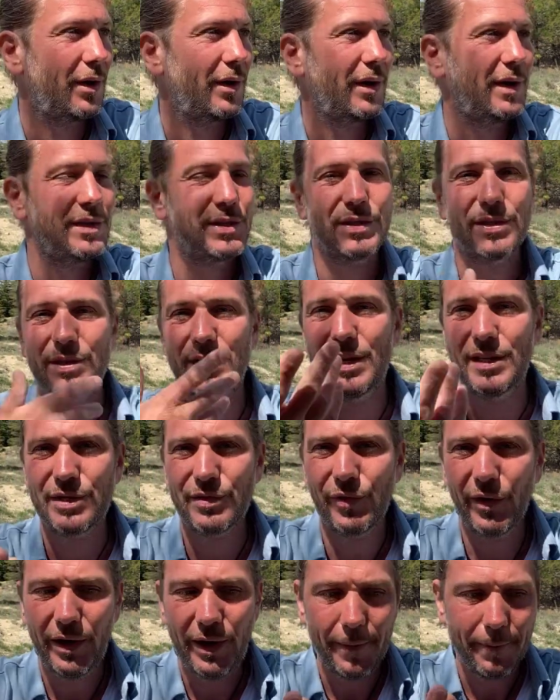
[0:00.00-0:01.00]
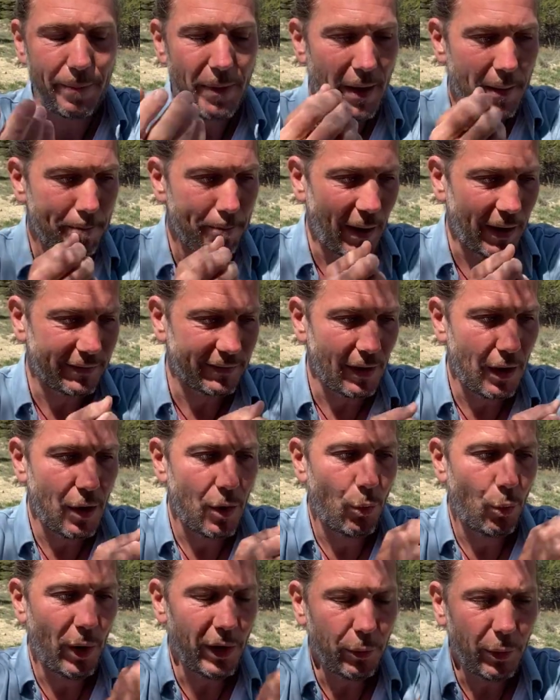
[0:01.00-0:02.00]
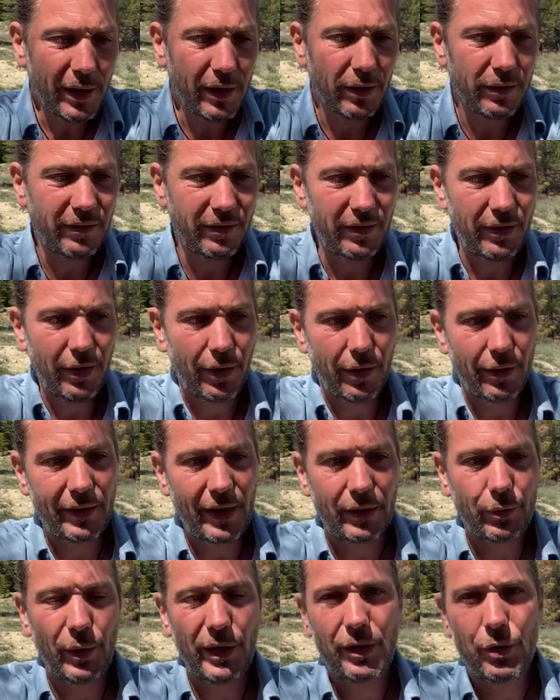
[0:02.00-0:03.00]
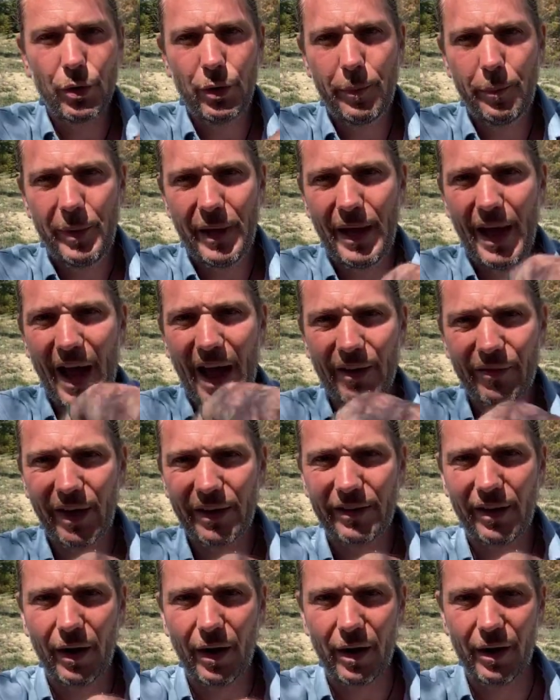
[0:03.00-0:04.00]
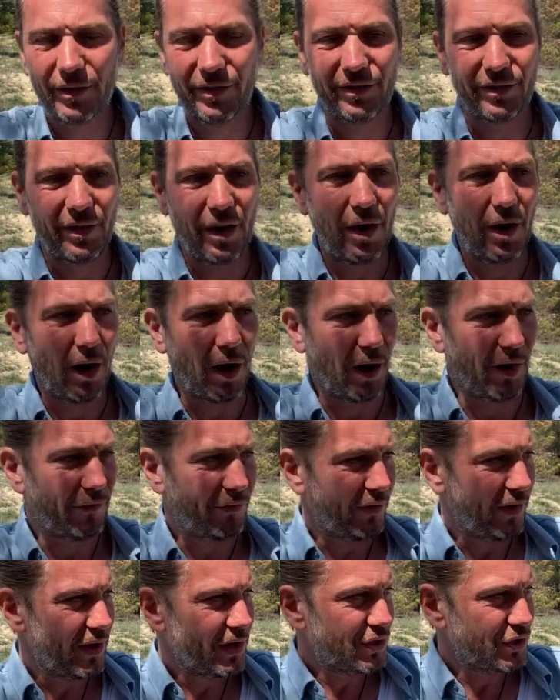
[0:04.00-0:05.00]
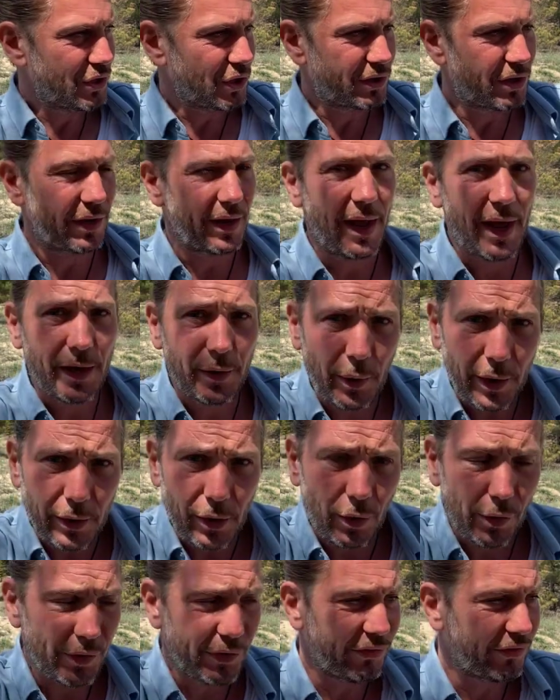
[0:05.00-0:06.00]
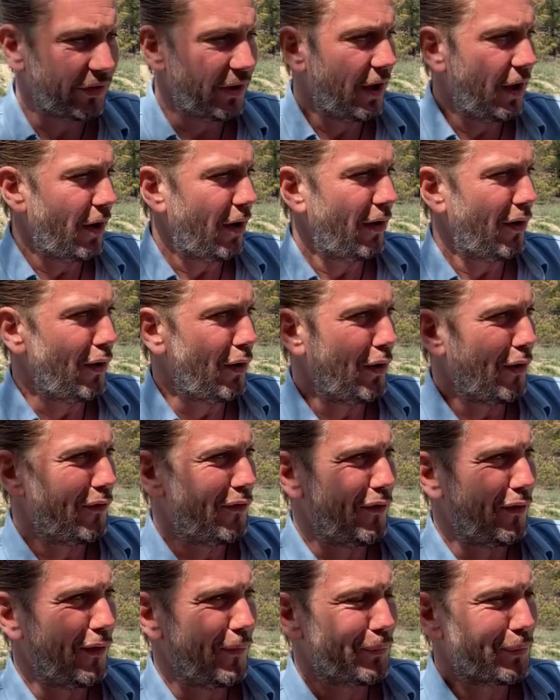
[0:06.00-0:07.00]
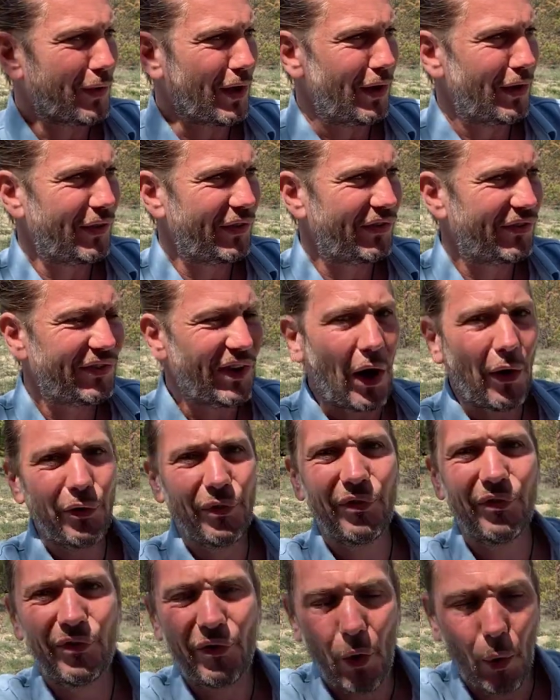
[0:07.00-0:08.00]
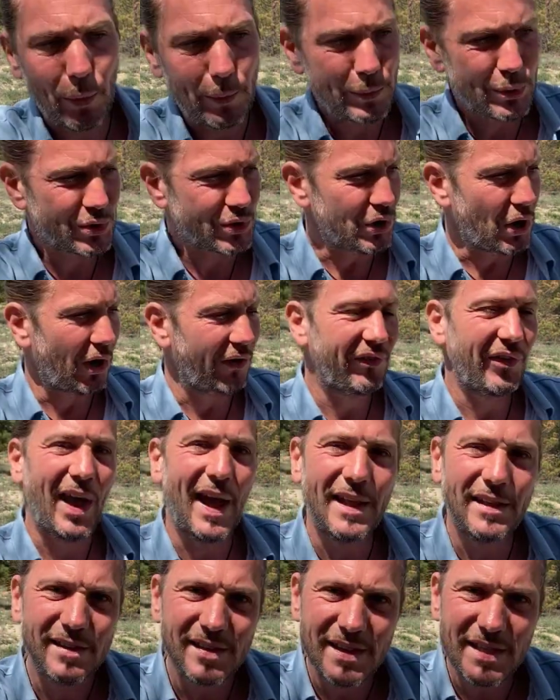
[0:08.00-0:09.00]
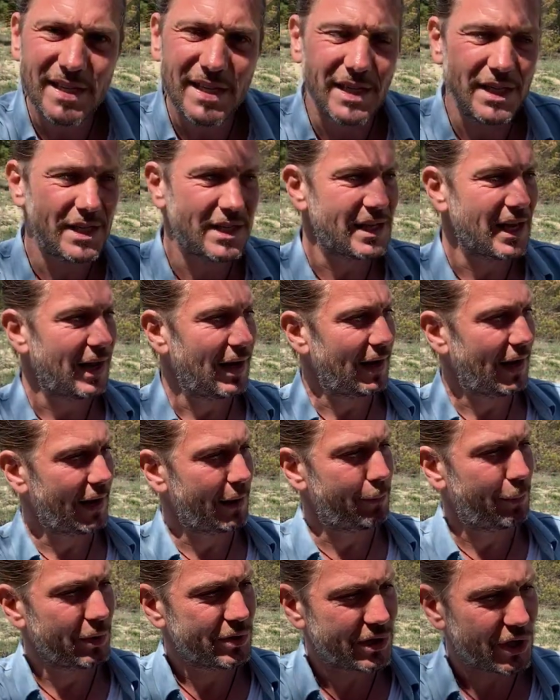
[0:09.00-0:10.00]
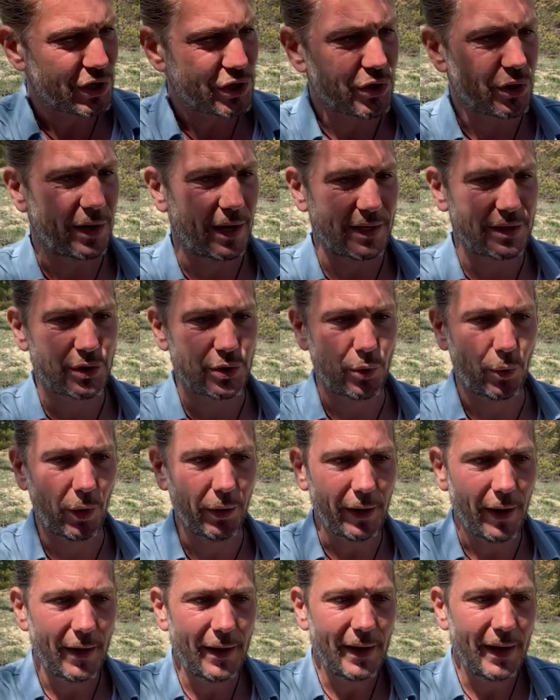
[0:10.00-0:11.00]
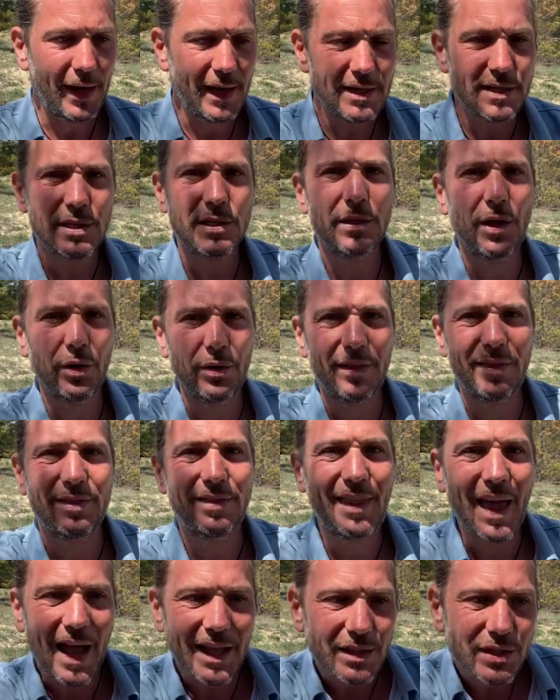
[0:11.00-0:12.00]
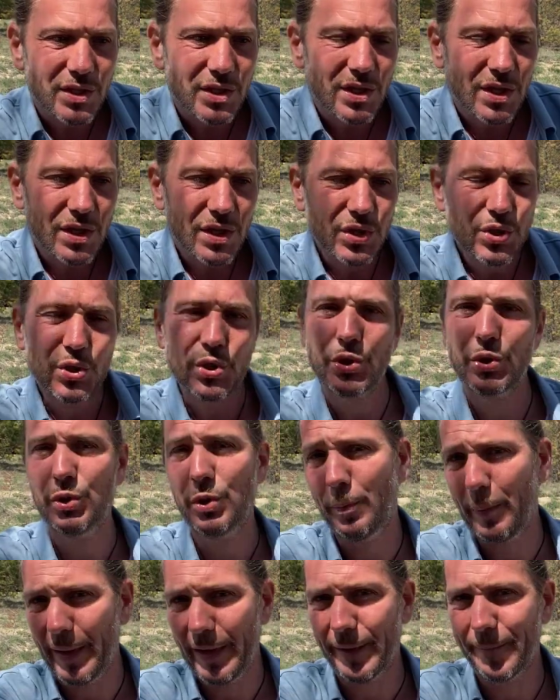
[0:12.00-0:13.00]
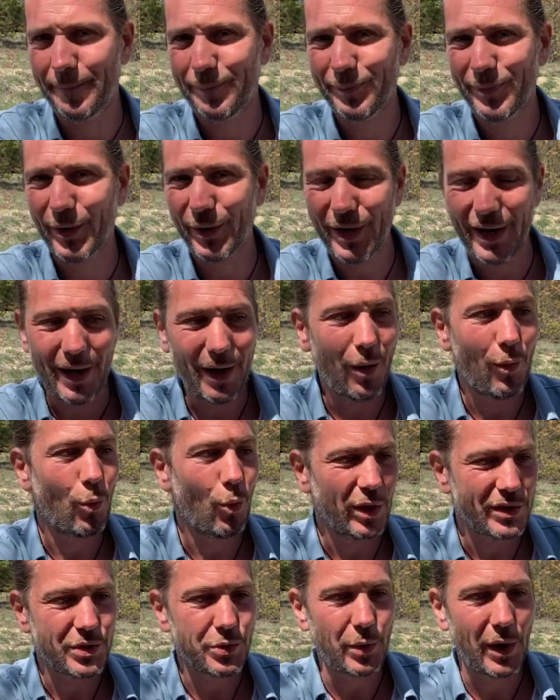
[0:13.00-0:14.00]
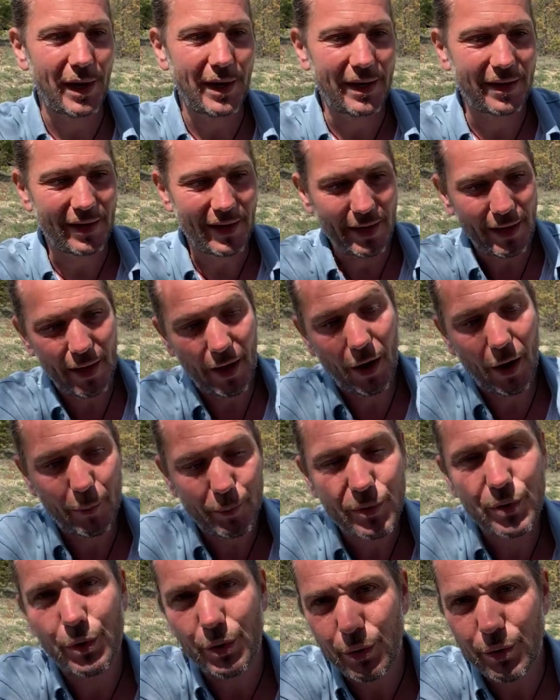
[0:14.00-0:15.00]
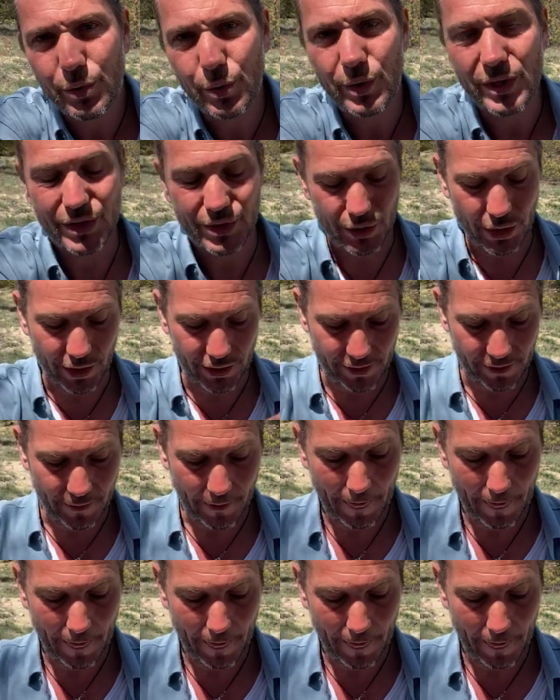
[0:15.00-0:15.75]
it's funny. But when we consider that we could be avatars of certain egregores, south forms of entities like possession and so on, it's not that stupid. Okay, what's reality? Up to you to decide.